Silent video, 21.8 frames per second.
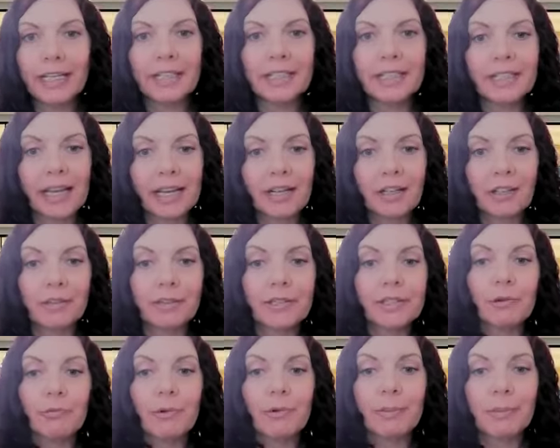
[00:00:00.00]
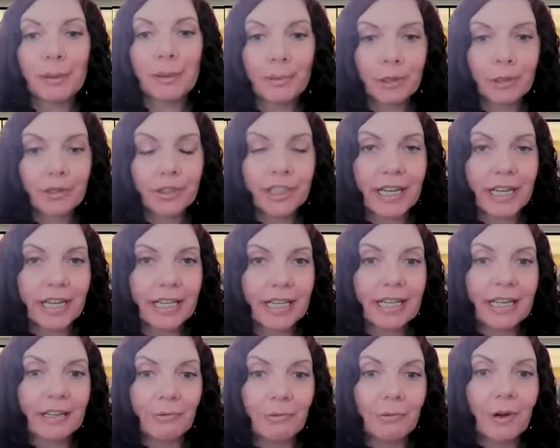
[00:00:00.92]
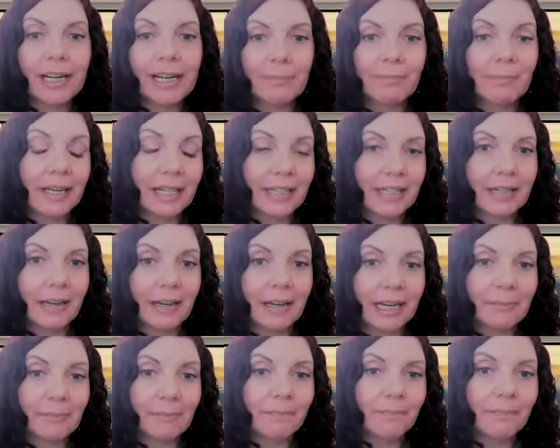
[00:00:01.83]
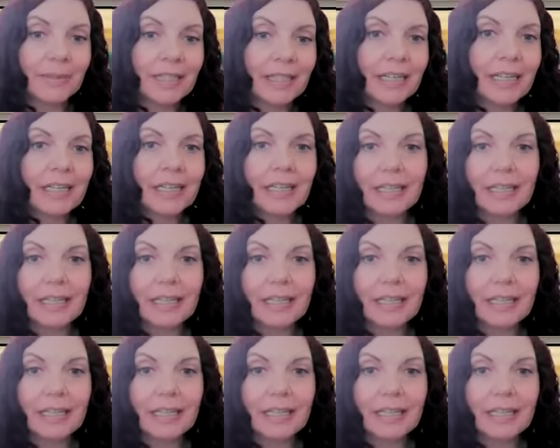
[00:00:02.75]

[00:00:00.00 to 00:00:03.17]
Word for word: wake cycle. So when people are taking it right at bedtime,